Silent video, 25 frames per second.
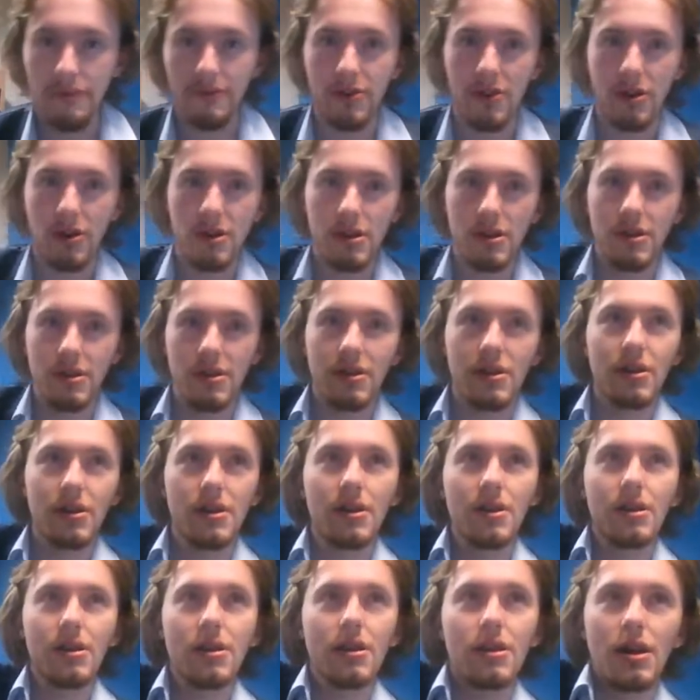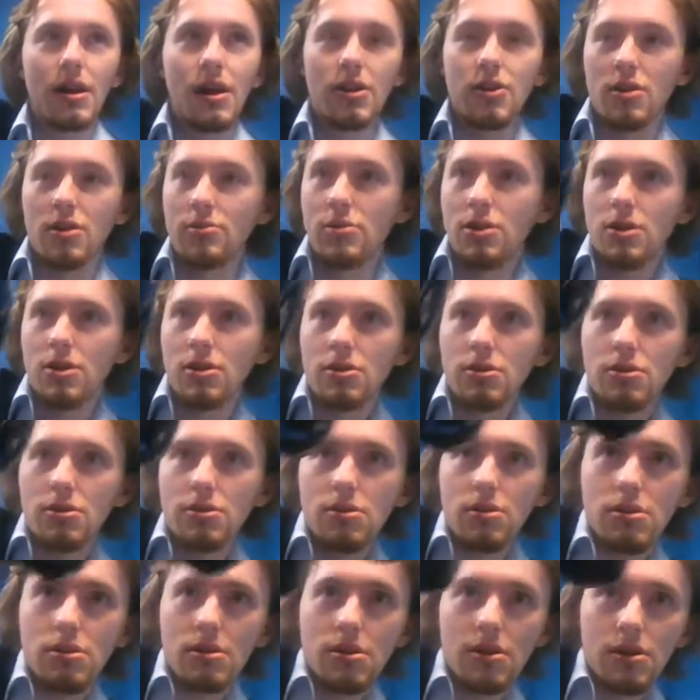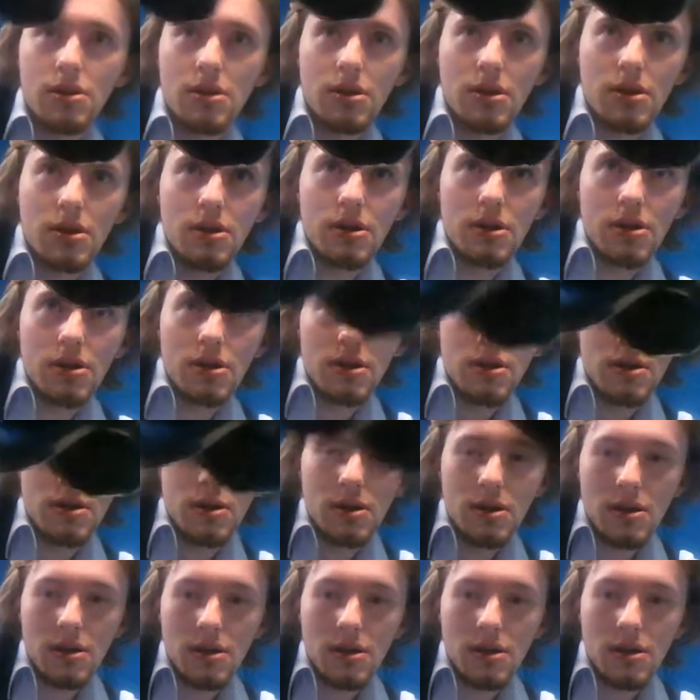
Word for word: vlogging. You do mind? I don't mind. Ah. Ta.